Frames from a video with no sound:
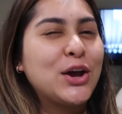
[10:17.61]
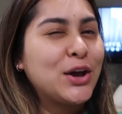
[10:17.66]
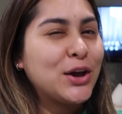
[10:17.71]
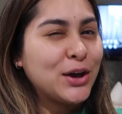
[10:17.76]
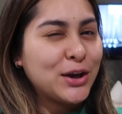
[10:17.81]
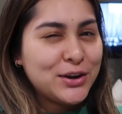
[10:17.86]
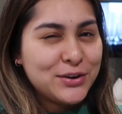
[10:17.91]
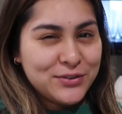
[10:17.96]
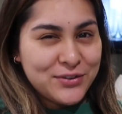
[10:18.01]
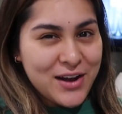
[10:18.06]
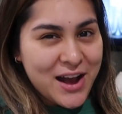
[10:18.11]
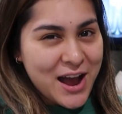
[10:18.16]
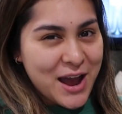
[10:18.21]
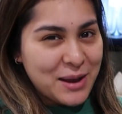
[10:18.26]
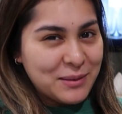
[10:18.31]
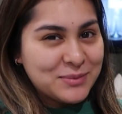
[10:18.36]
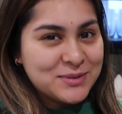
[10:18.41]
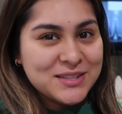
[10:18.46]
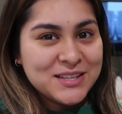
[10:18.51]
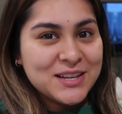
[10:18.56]
good
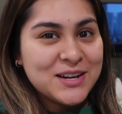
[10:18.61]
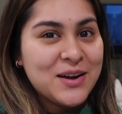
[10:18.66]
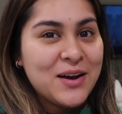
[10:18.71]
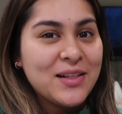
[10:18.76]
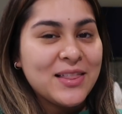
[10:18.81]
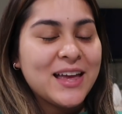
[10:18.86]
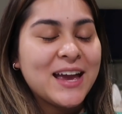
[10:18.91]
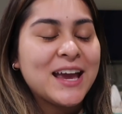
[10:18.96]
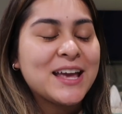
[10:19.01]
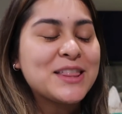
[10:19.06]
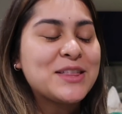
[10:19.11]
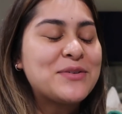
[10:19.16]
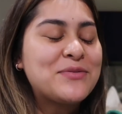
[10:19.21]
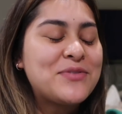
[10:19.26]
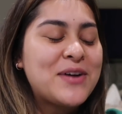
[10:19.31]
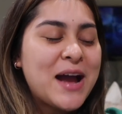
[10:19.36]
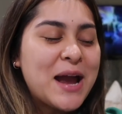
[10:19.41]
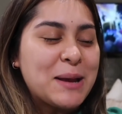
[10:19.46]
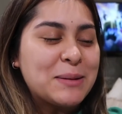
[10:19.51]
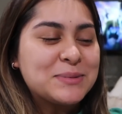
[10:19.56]
vibes you know like the
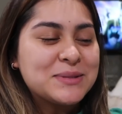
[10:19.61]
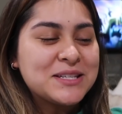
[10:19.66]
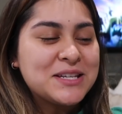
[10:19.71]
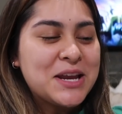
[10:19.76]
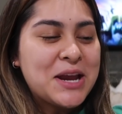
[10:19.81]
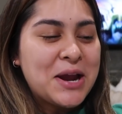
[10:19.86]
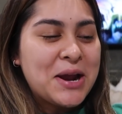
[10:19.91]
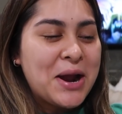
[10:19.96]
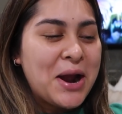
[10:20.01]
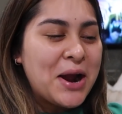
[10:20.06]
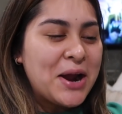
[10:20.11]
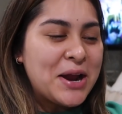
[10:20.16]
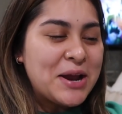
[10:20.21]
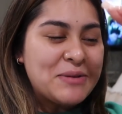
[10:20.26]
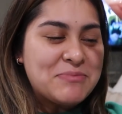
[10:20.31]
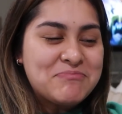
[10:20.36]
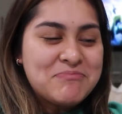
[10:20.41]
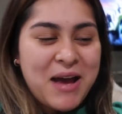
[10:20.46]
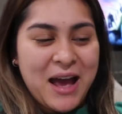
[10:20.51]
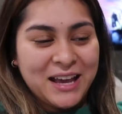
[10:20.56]
vibes in here are
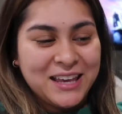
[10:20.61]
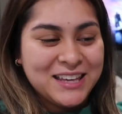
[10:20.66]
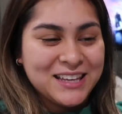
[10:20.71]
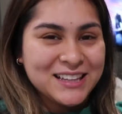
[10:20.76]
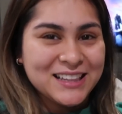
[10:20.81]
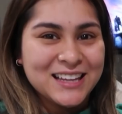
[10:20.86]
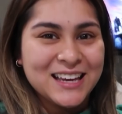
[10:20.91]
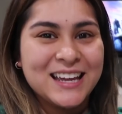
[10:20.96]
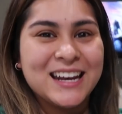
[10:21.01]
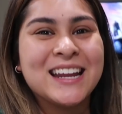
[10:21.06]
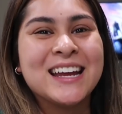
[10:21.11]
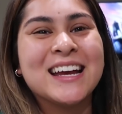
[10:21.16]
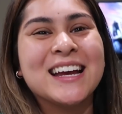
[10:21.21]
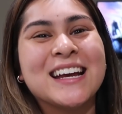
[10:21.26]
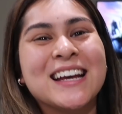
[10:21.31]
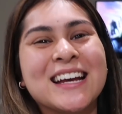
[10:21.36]
immaculate